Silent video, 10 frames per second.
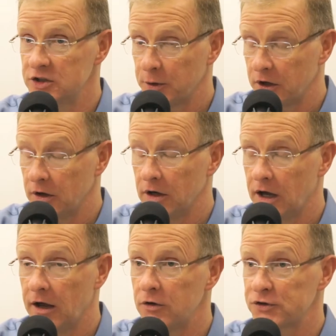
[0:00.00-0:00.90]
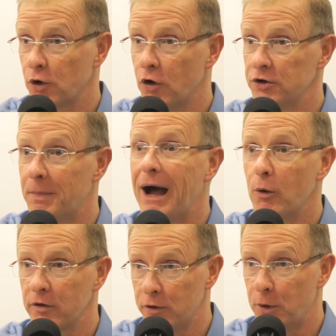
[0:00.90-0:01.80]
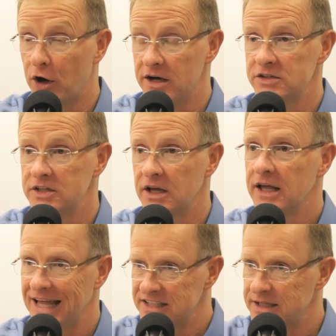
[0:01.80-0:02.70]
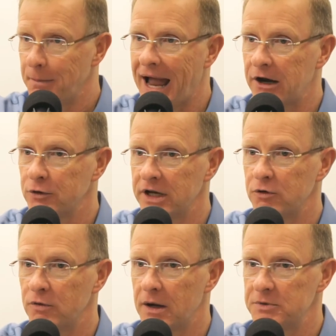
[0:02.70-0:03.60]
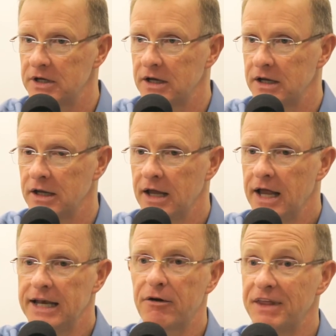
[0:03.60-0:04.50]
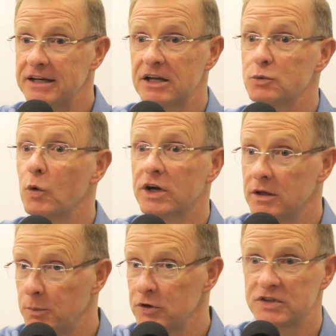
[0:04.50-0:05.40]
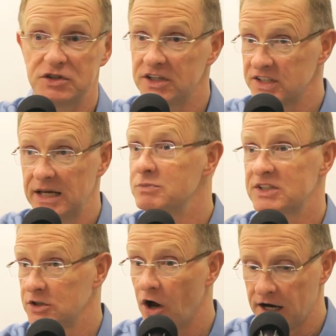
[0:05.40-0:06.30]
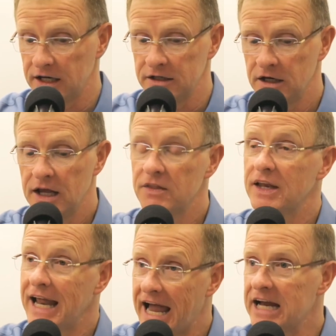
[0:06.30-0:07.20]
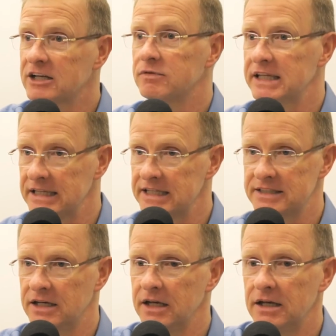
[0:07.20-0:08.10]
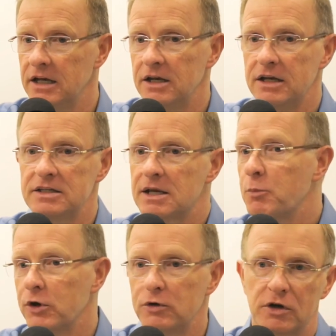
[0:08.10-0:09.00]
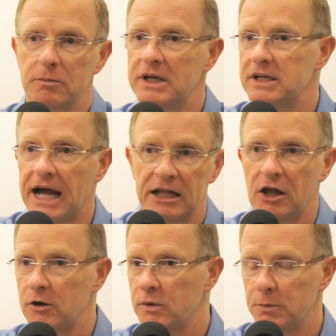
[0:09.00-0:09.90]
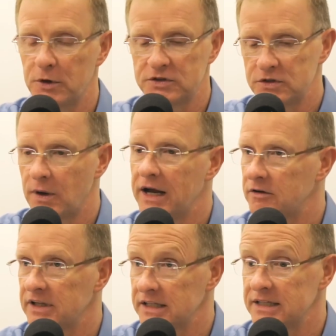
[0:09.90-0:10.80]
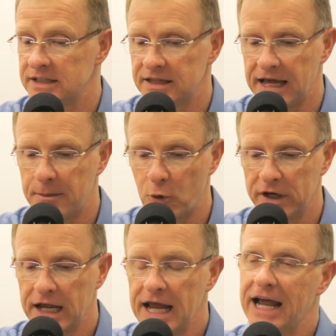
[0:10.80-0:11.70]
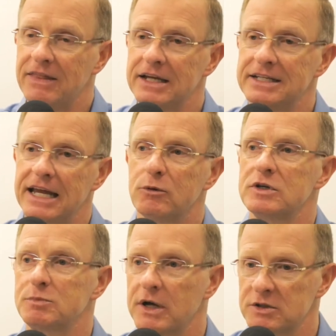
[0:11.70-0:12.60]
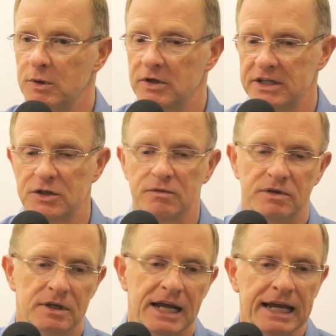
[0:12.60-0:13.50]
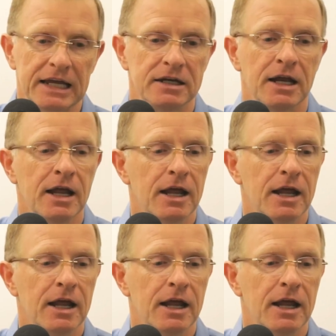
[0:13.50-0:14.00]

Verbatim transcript: To, I also call it the power of the pause. Got it. That's the pattern interrupt. Yep. Now, if that doesn't work and the person just keeps talking, then actively listen. And, and at some point, you're going to be in dialogue with the person, so actively listen at that point, and then take responsibility. So, mm. Diane.